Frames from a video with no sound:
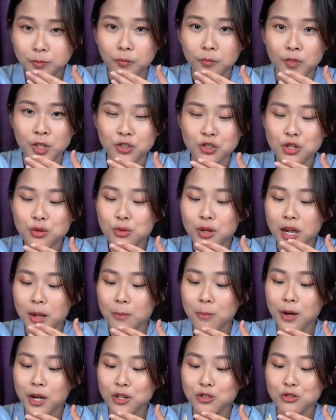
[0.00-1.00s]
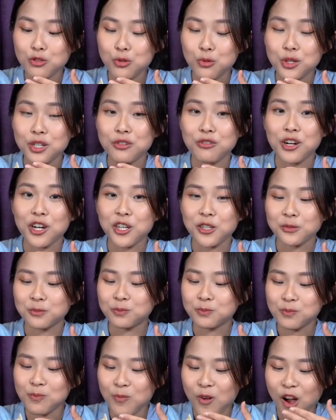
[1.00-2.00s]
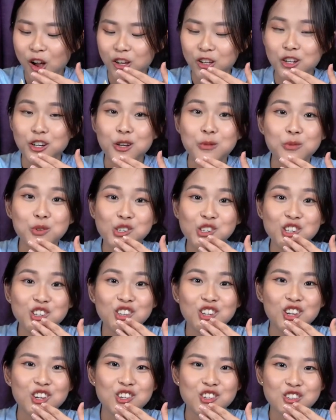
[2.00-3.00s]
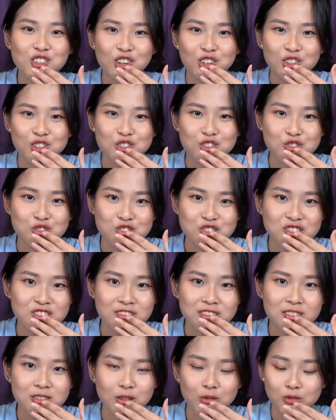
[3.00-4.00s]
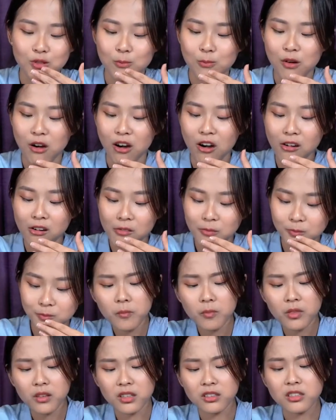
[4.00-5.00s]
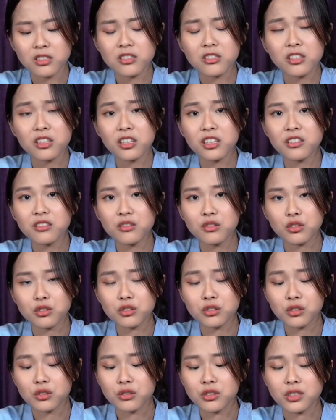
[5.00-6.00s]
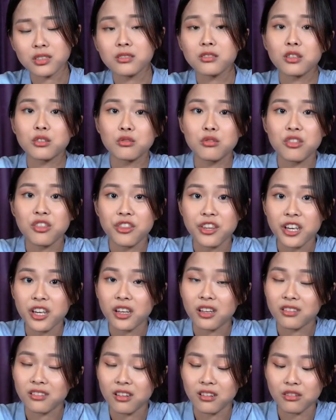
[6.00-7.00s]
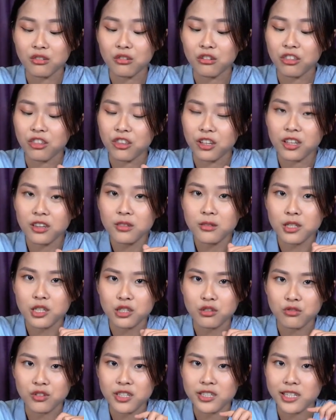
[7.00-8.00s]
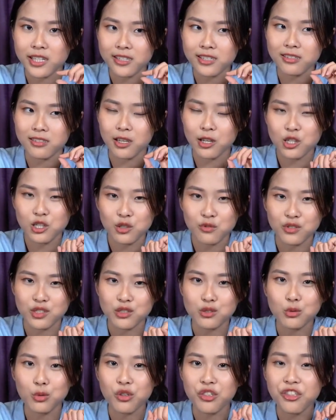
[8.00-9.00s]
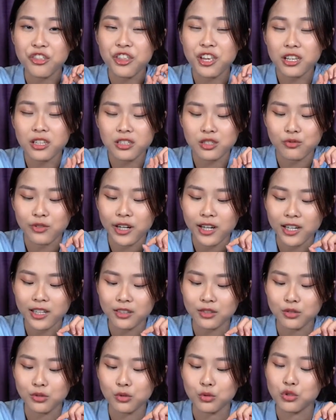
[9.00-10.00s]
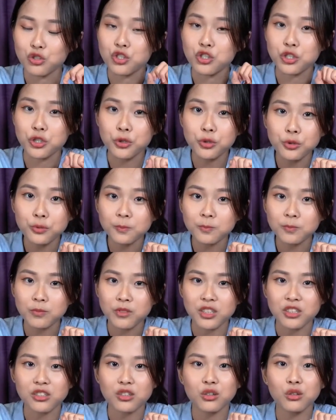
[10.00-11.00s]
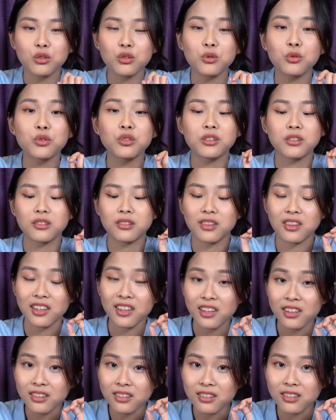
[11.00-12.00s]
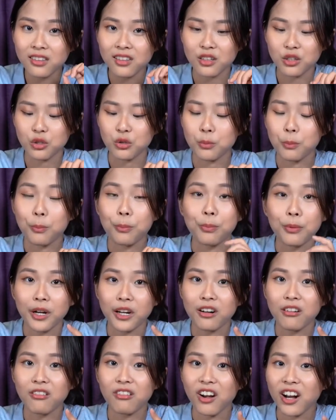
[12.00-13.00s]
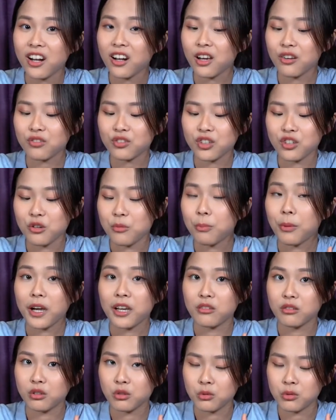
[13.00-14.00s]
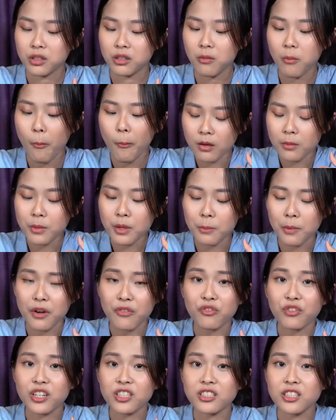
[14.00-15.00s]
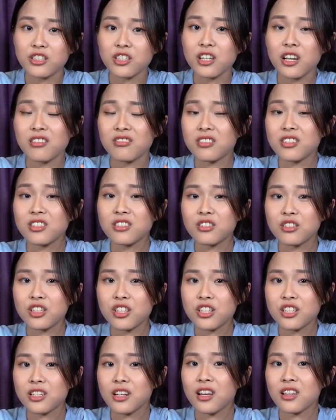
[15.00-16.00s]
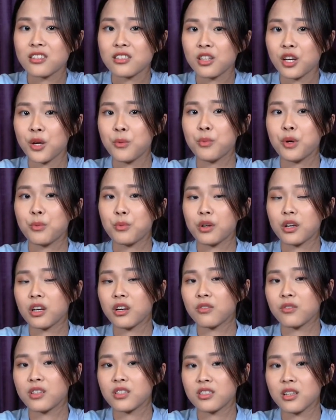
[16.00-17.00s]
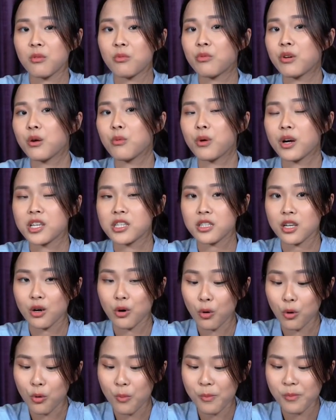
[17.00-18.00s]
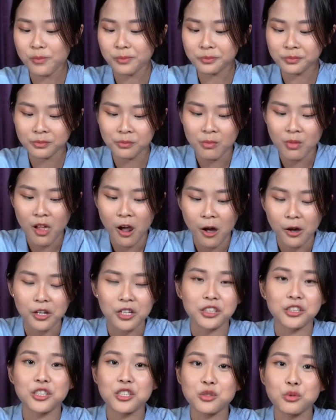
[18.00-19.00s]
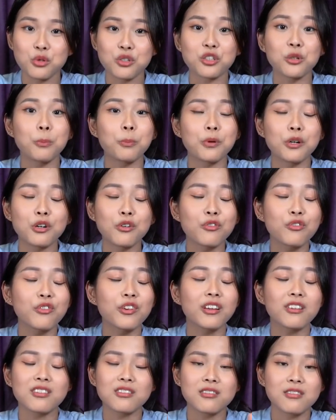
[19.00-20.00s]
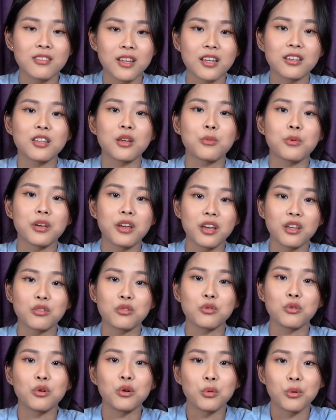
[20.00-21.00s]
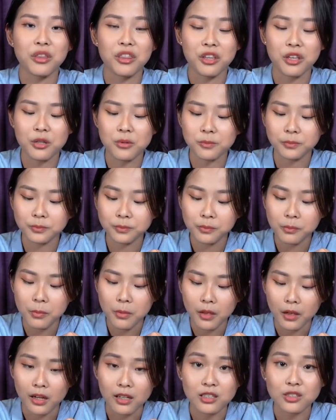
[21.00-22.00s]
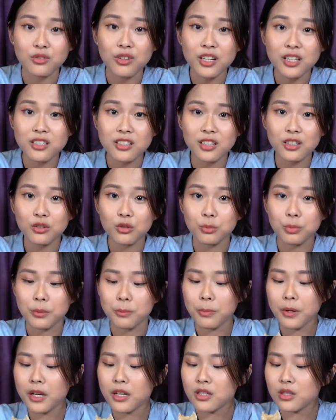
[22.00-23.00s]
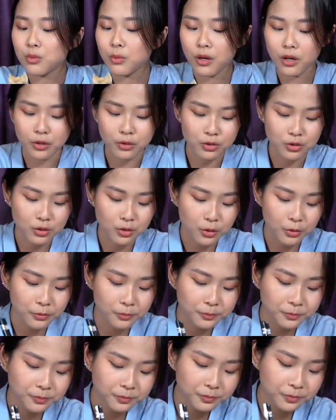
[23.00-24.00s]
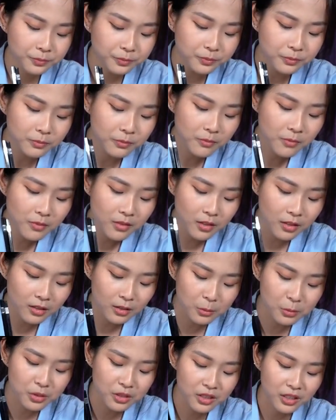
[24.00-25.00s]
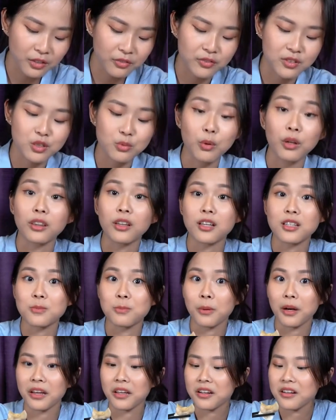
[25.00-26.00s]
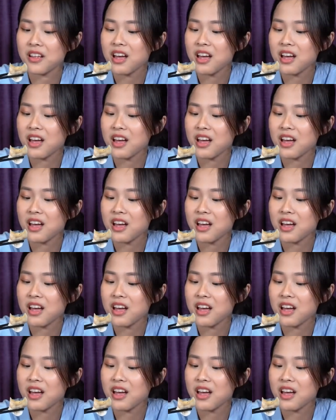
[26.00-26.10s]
Actually, when I bite into it, right, I can immediately taste like the juiciness of the pork. The skin also is not too thick and not too thin. It's really just nice. If it's too thick, it's very hard to chew. If it's too thin, it will break right after you bite into it. Me and my friends actually had this dish last time when we were having some red wines at home. And this was a perfect snack that we had to go with it. And it's very easy to prepare as well. So let me have this one last bite.